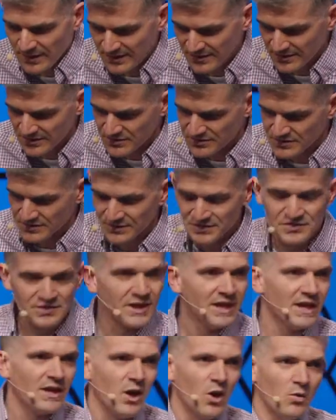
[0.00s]
marriages,
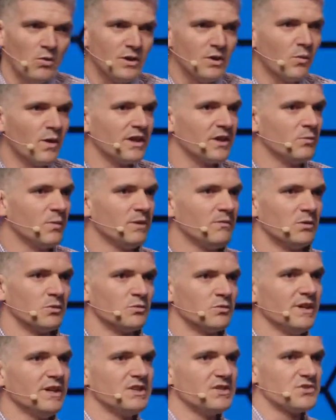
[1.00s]
the only way that we will
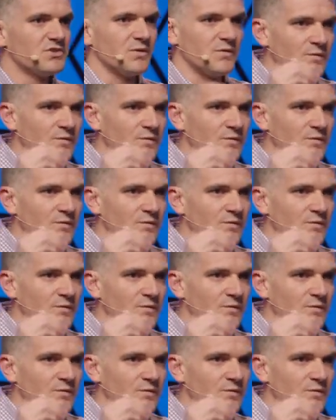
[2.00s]
reach